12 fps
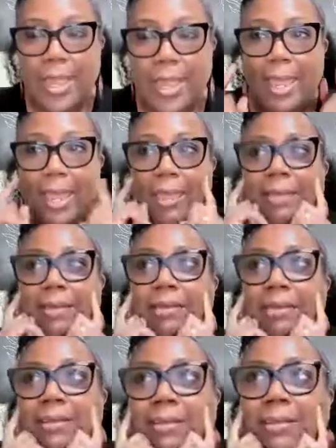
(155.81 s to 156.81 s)

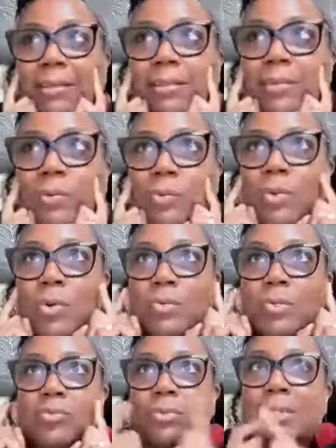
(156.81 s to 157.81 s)
And what
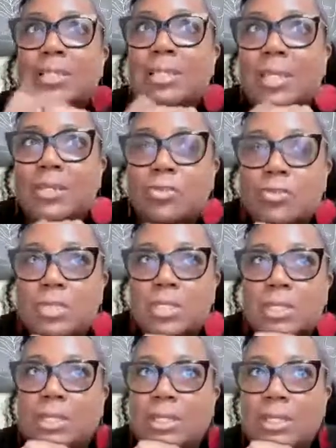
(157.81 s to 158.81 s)
was really
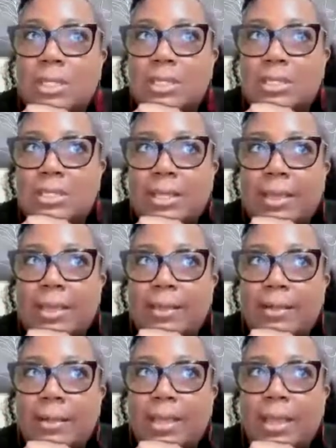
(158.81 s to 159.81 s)
interesting is that